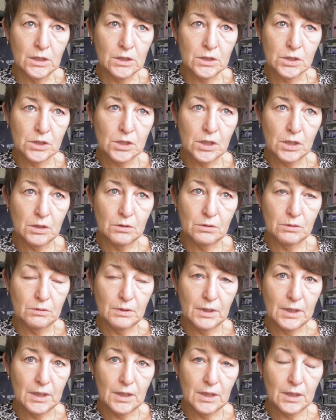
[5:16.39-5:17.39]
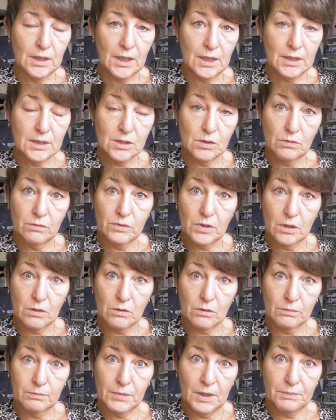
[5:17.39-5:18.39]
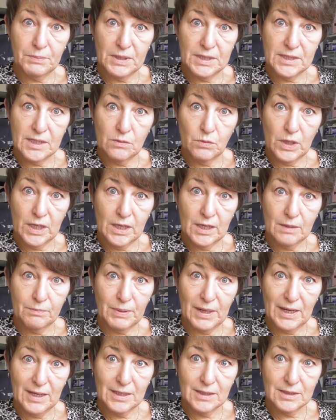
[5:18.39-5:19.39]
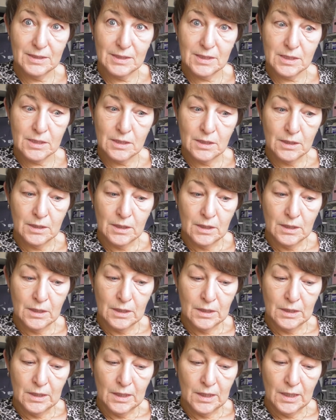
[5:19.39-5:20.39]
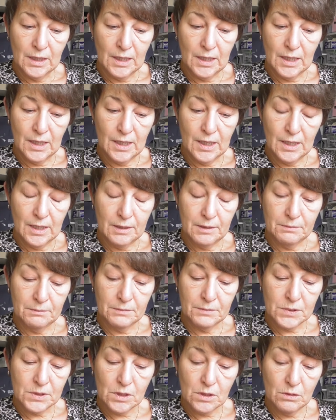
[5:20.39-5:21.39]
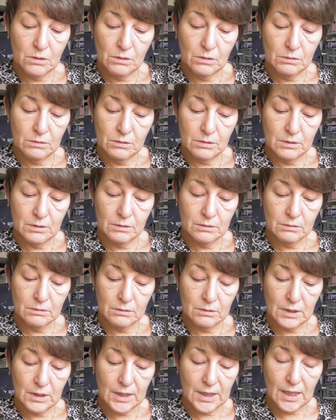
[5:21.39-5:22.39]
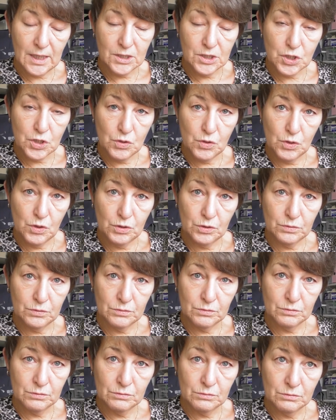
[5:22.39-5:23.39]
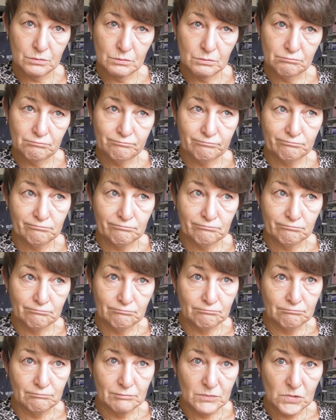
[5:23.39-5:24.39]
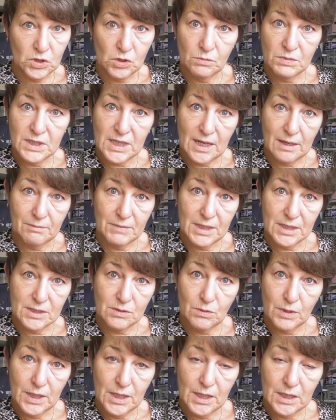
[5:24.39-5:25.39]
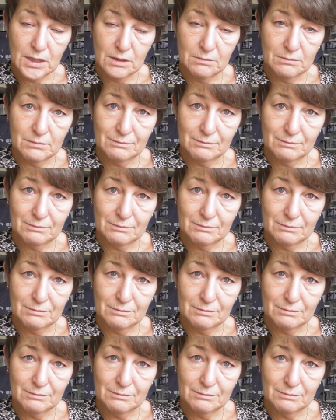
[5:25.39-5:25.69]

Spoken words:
So yeah, so I've got a busy week planned. So I'll catch you all sometime this week.